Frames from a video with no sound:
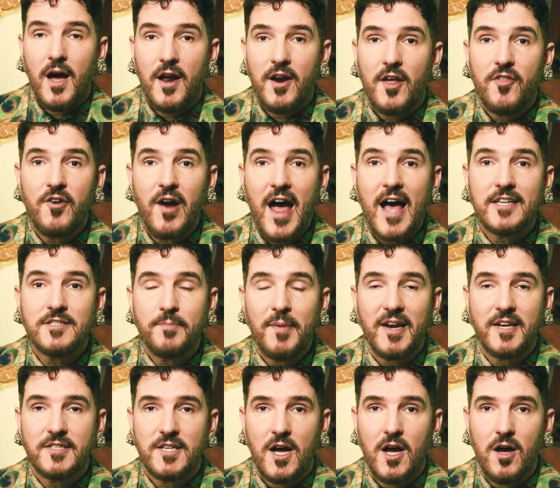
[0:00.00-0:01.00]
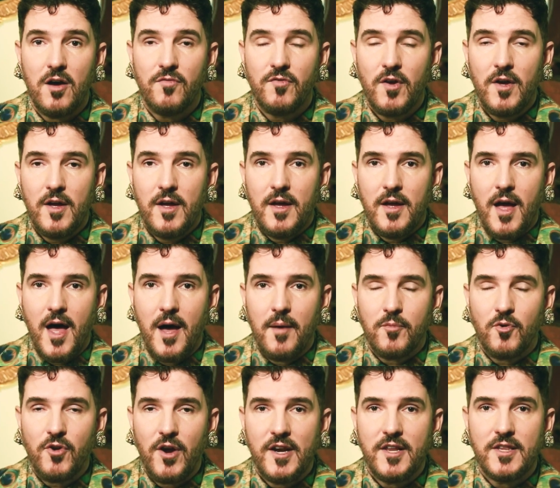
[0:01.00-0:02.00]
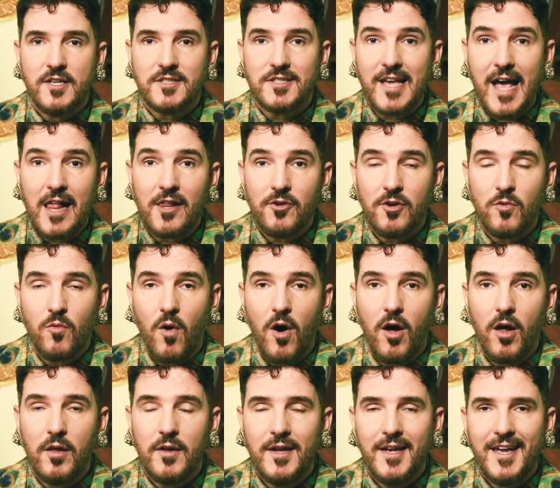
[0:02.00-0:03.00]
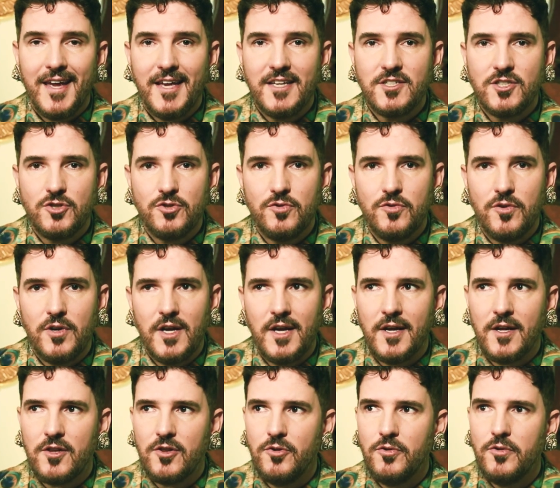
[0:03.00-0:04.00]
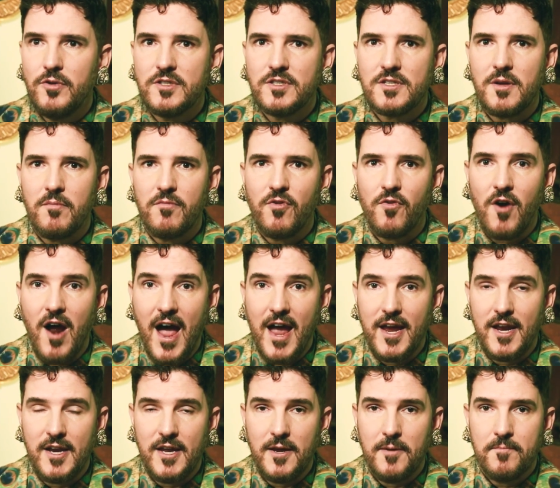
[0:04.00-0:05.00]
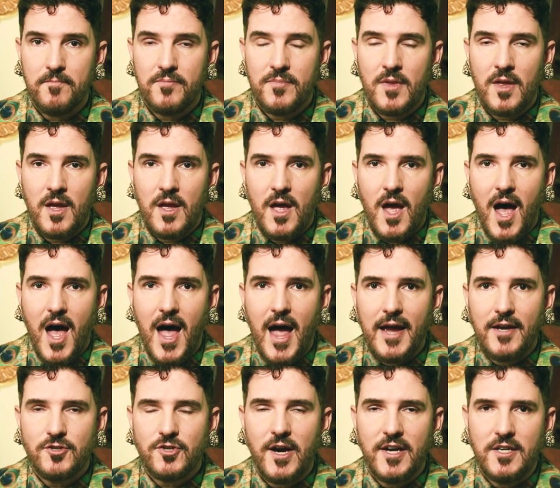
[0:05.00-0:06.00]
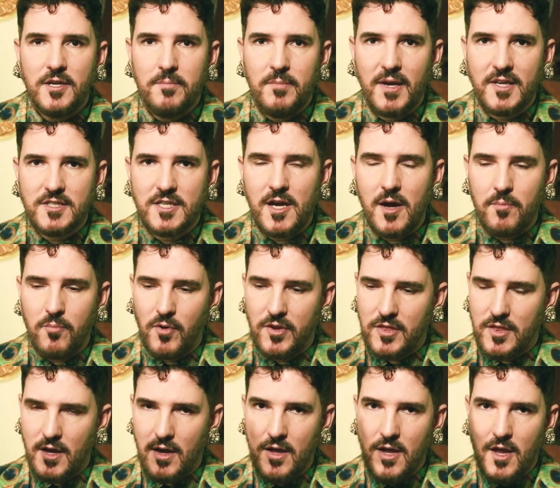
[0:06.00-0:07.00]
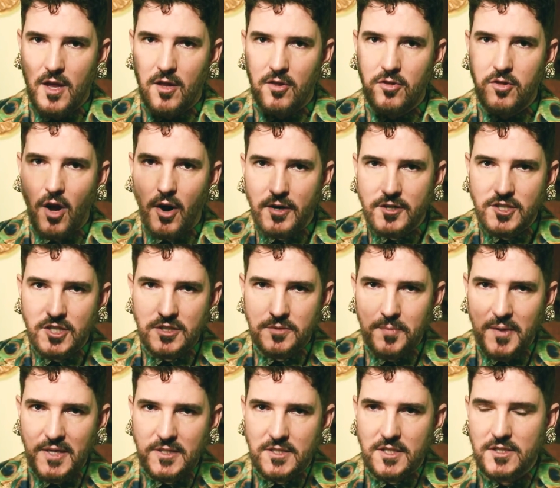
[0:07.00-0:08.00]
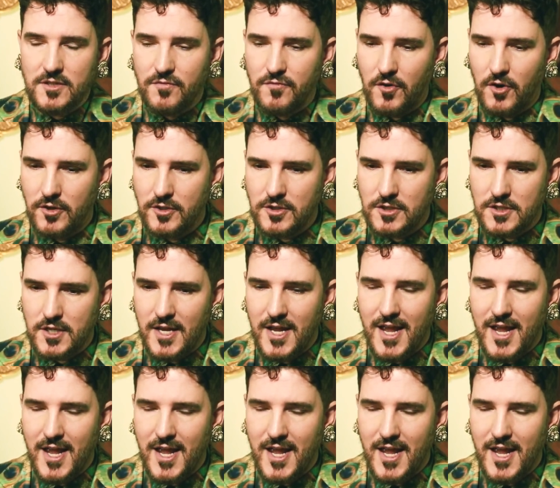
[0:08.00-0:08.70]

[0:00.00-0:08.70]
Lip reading: Another aspect of creating this gallery wall is to include some variety. I tried to mix it up with the largest pieces first,